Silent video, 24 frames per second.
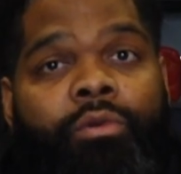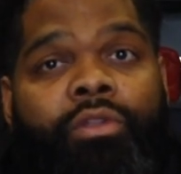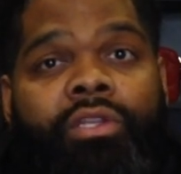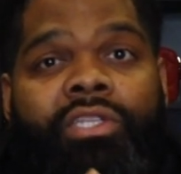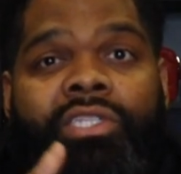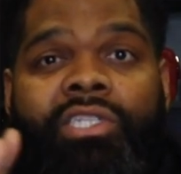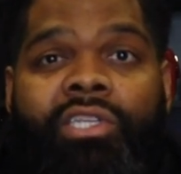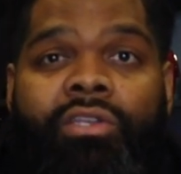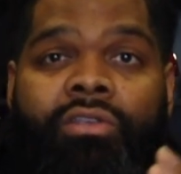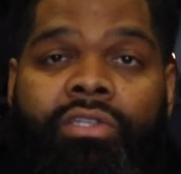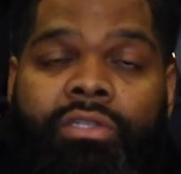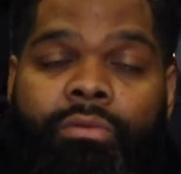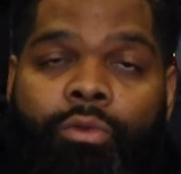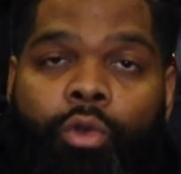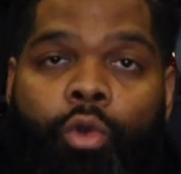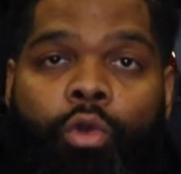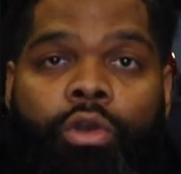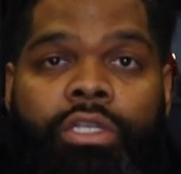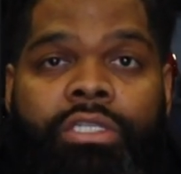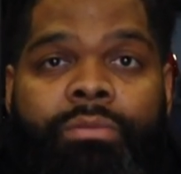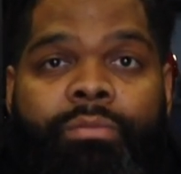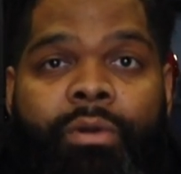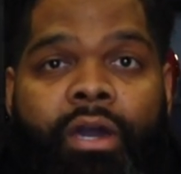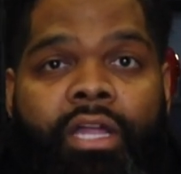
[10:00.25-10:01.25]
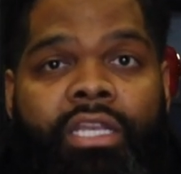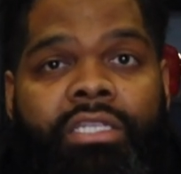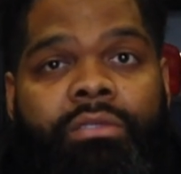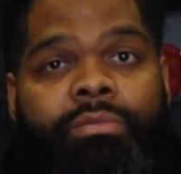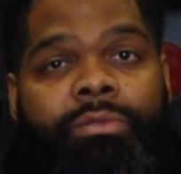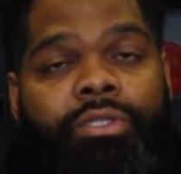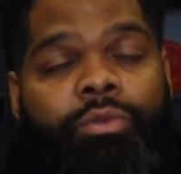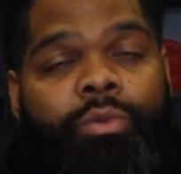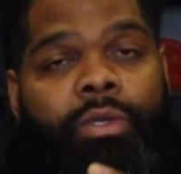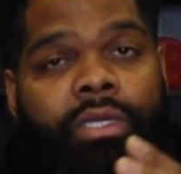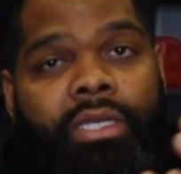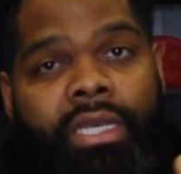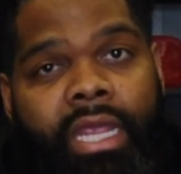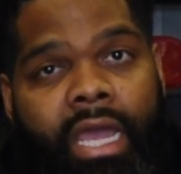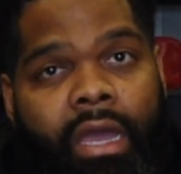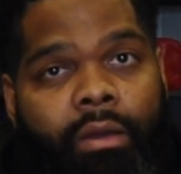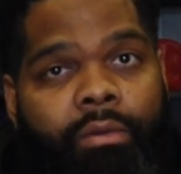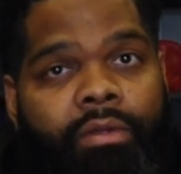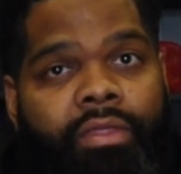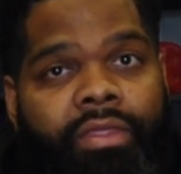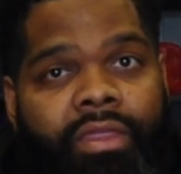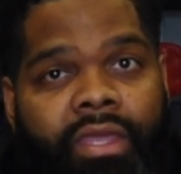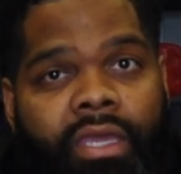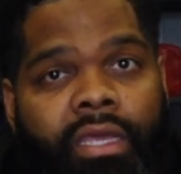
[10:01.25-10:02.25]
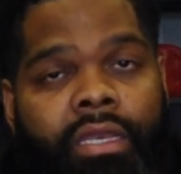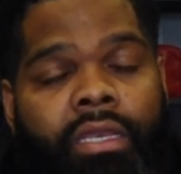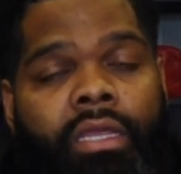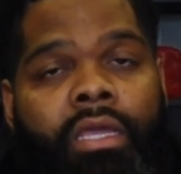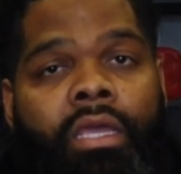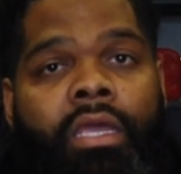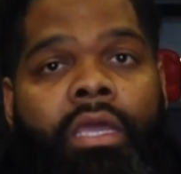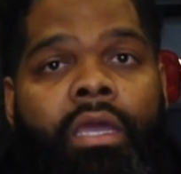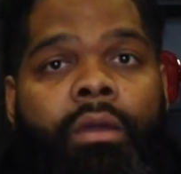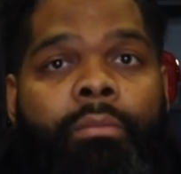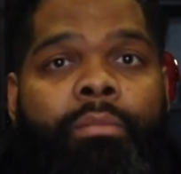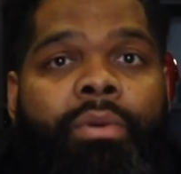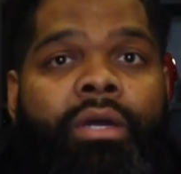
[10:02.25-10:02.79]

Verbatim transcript: I'm going to send you some correspondence between now and then.